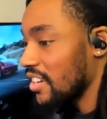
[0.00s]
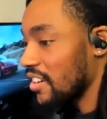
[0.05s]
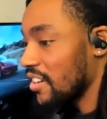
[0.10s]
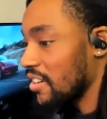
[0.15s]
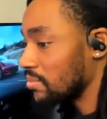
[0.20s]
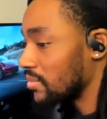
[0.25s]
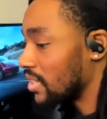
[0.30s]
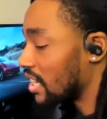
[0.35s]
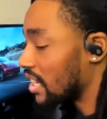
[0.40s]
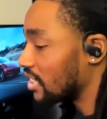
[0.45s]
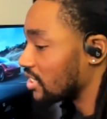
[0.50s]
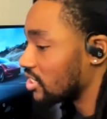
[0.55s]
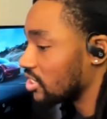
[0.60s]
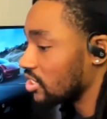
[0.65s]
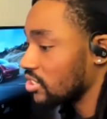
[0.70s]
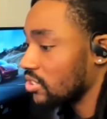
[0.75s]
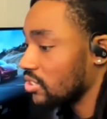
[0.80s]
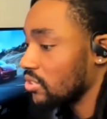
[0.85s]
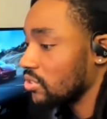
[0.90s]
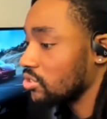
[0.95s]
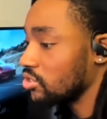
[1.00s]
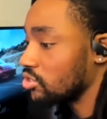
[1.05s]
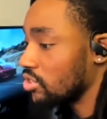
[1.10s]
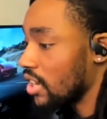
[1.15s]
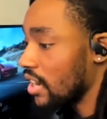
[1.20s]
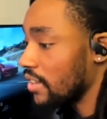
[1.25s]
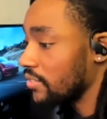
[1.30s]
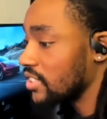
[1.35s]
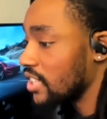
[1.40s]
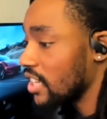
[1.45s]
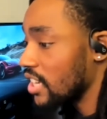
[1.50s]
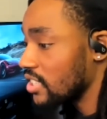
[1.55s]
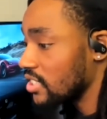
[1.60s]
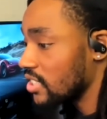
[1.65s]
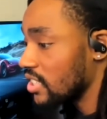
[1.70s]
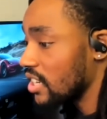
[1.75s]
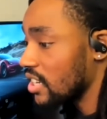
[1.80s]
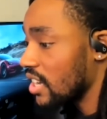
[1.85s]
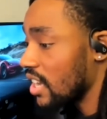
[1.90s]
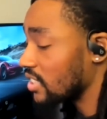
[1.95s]
That is just going to drive
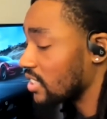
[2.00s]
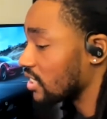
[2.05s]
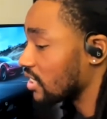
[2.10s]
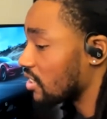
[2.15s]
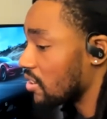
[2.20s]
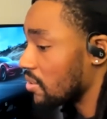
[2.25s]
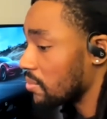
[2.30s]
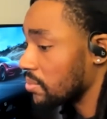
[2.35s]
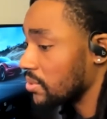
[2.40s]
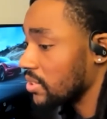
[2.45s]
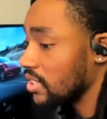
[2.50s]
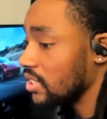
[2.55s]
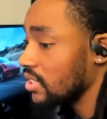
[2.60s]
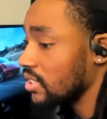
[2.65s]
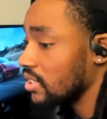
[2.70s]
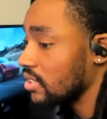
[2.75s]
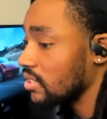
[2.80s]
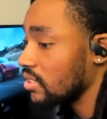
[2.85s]
Tesla as a company